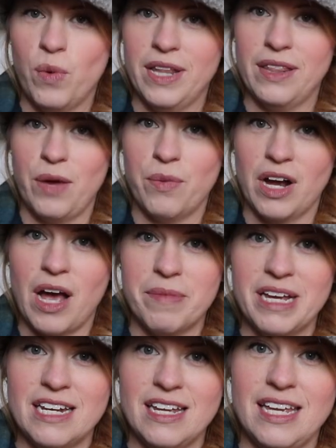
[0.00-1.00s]
when they were
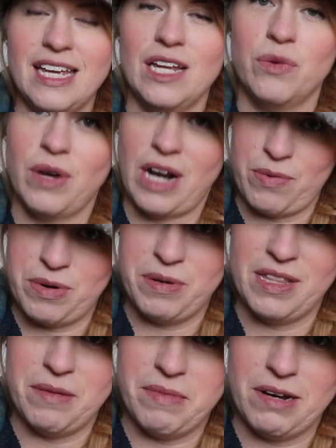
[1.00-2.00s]
coming into heat and when I would
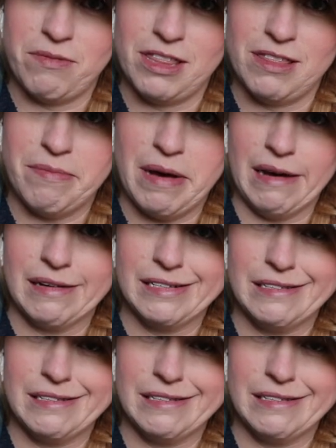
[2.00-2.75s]
put them in with the buck.